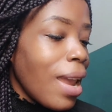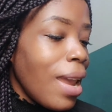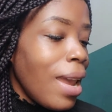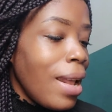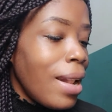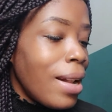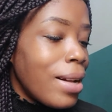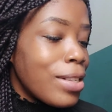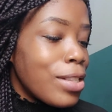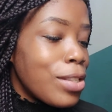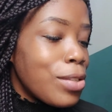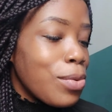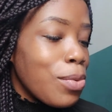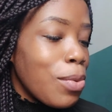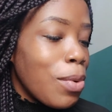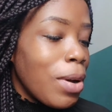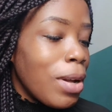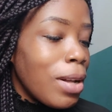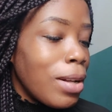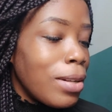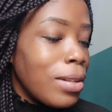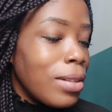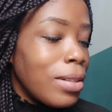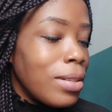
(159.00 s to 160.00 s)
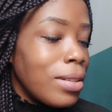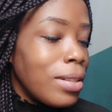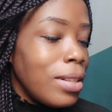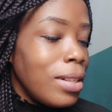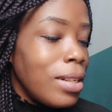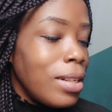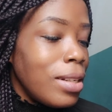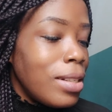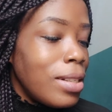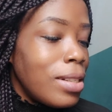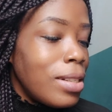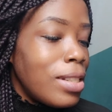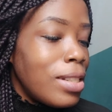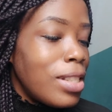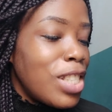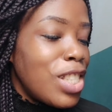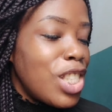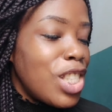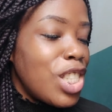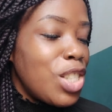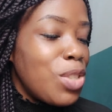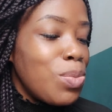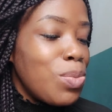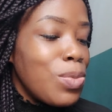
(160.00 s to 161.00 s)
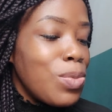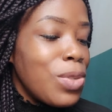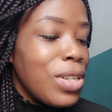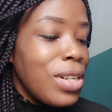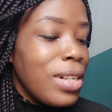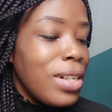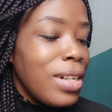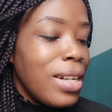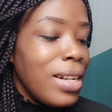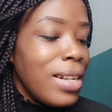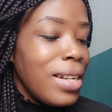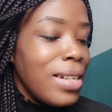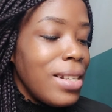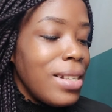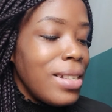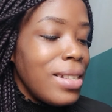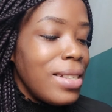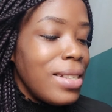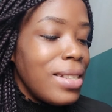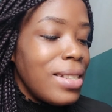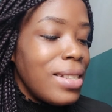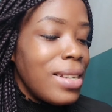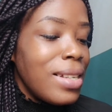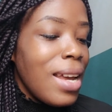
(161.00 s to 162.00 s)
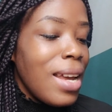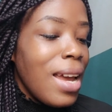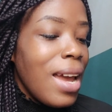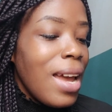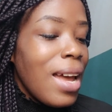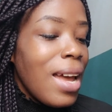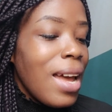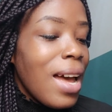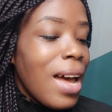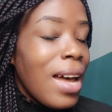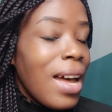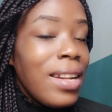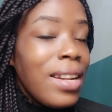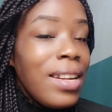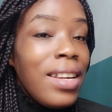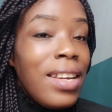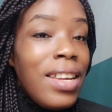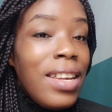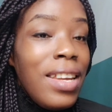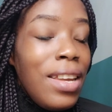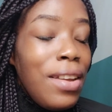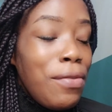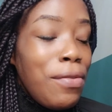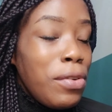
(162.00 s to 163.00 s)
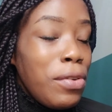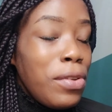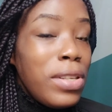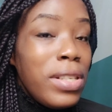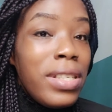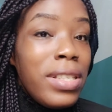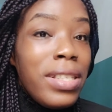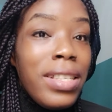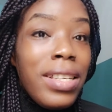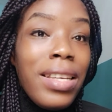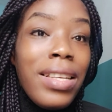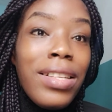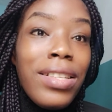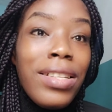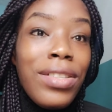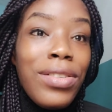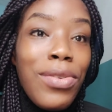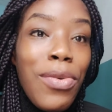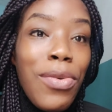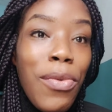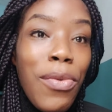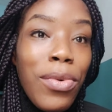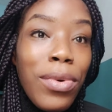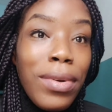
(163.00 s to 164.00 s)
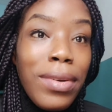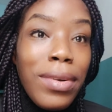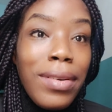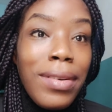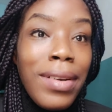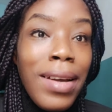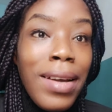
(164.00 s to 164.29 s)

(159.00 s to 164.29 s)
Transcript: And as well, it smoothens an even skin tone.